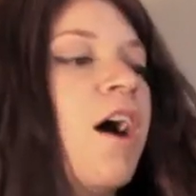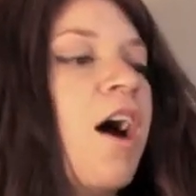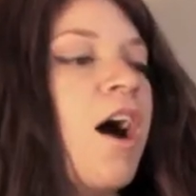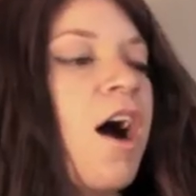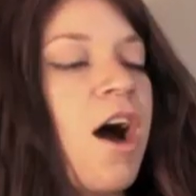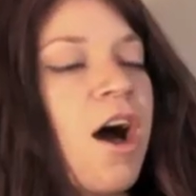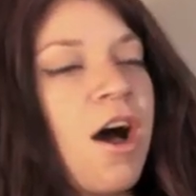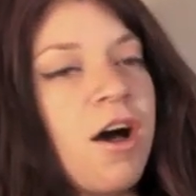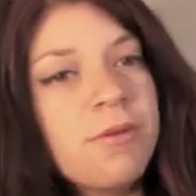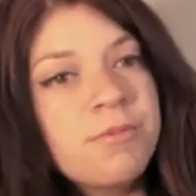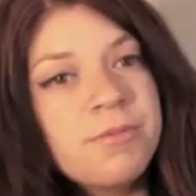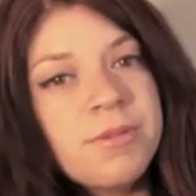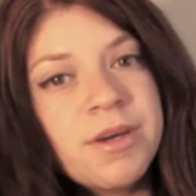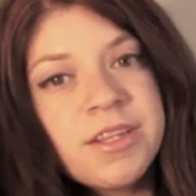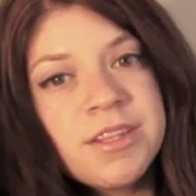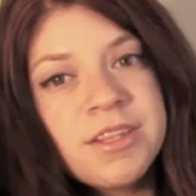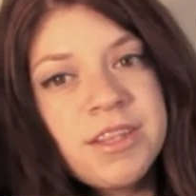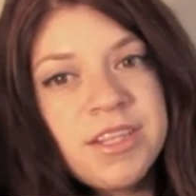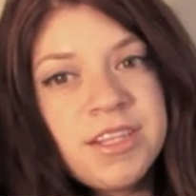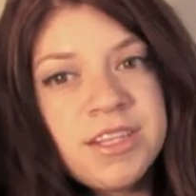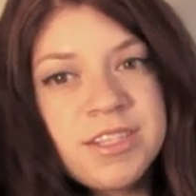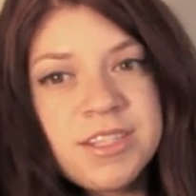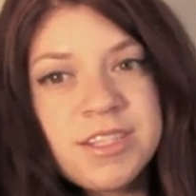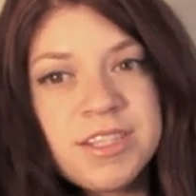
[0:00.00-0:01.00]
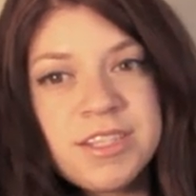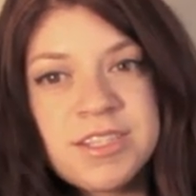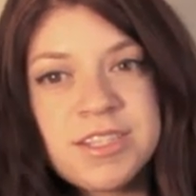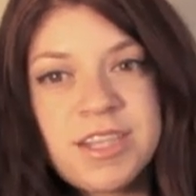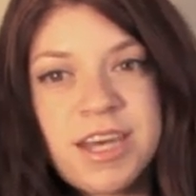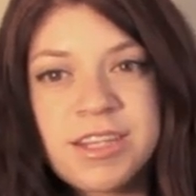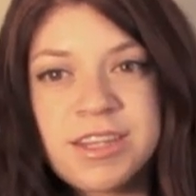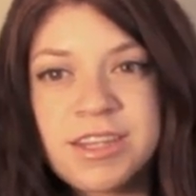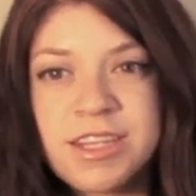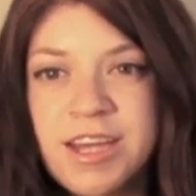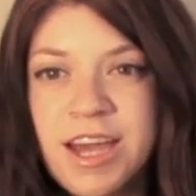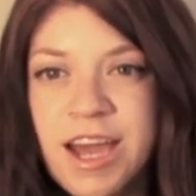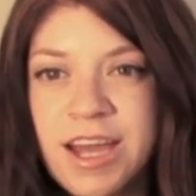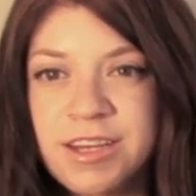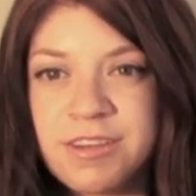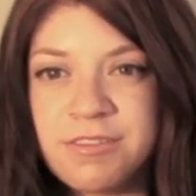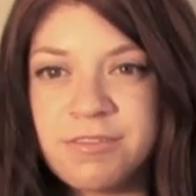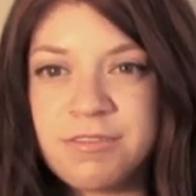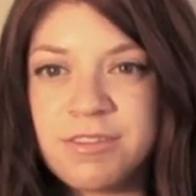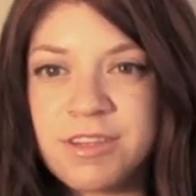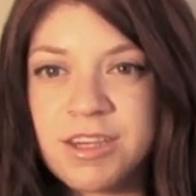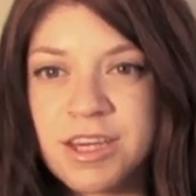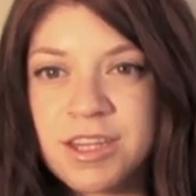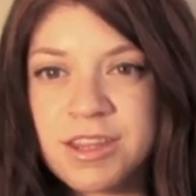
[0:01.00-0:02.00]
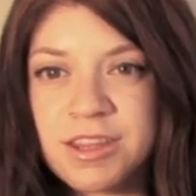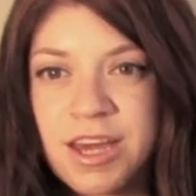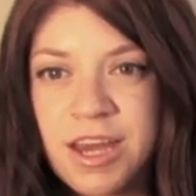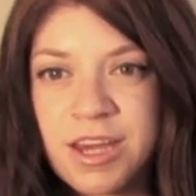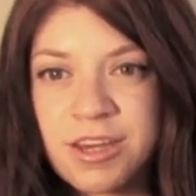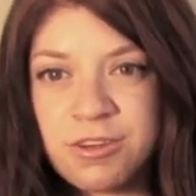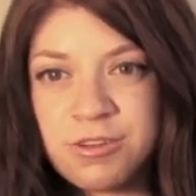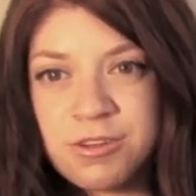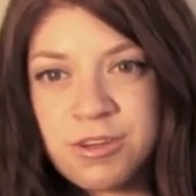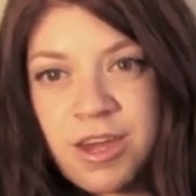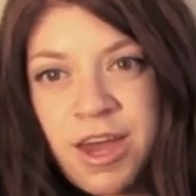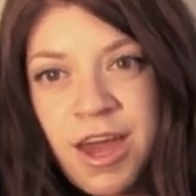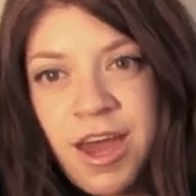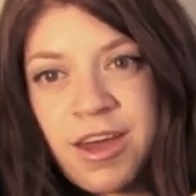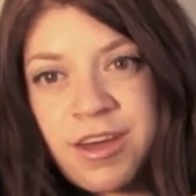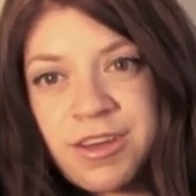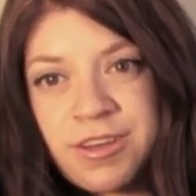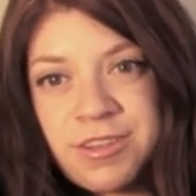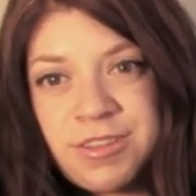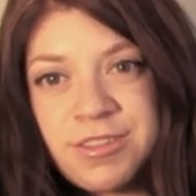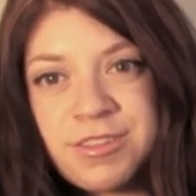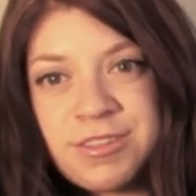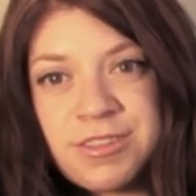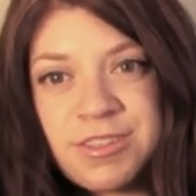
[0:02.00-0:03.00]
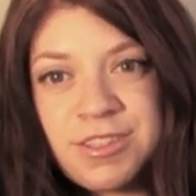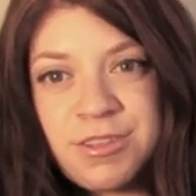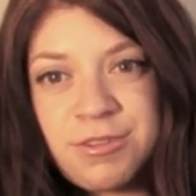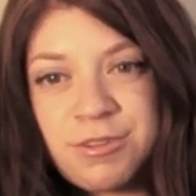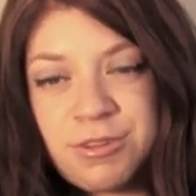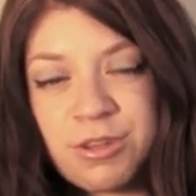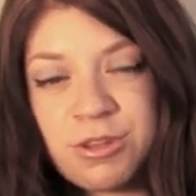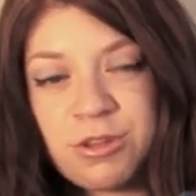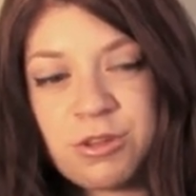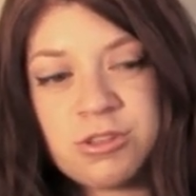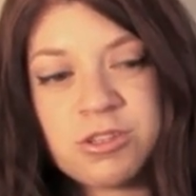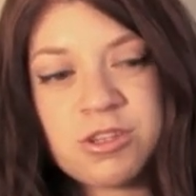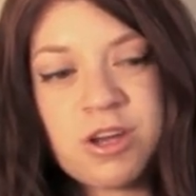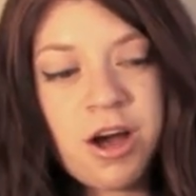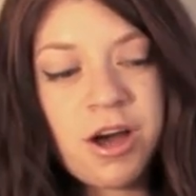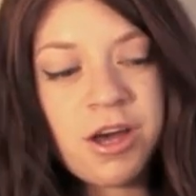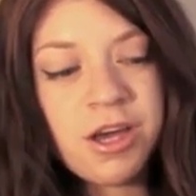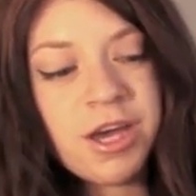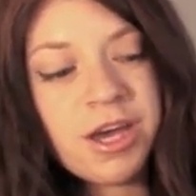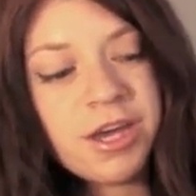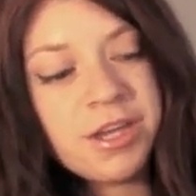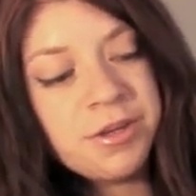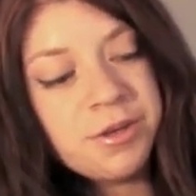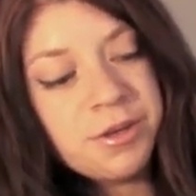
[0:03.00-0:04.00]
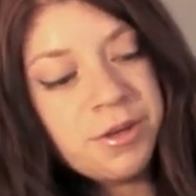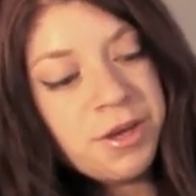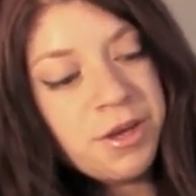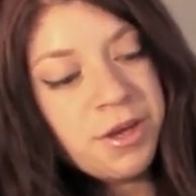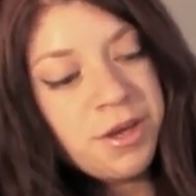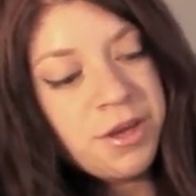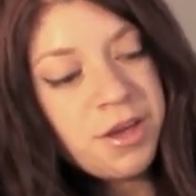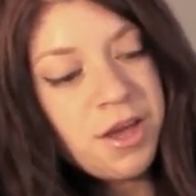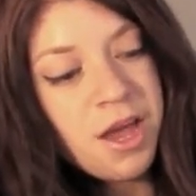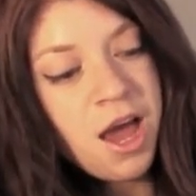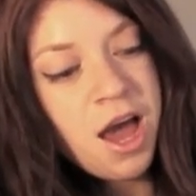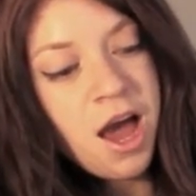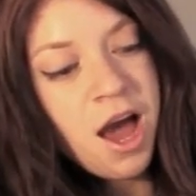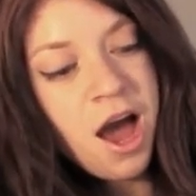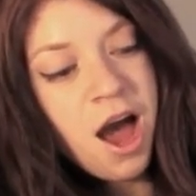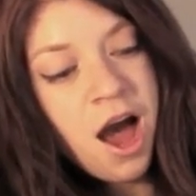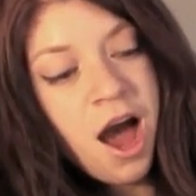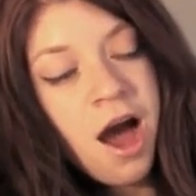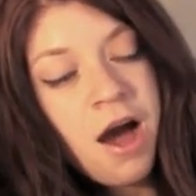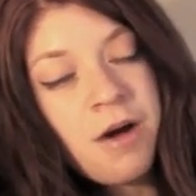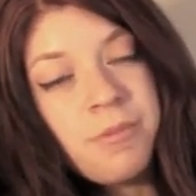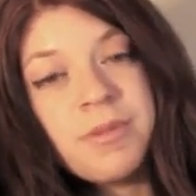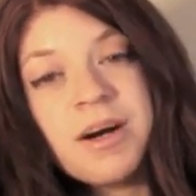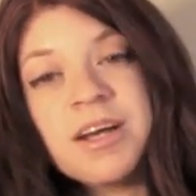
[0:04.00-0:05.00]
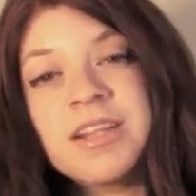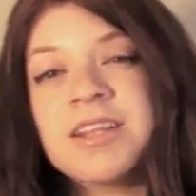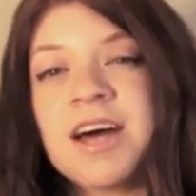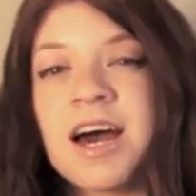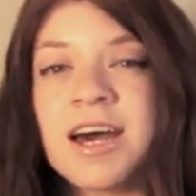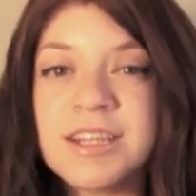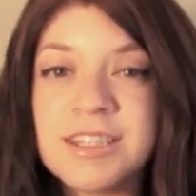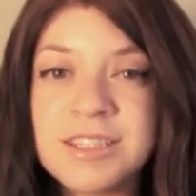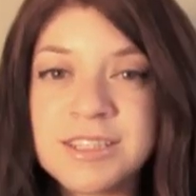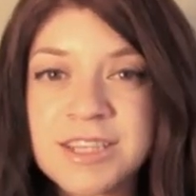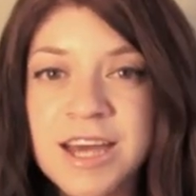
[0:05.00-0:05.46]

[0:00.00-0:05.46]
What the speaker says: And this is like the kind of kit that you get. See a little doll head. A lot of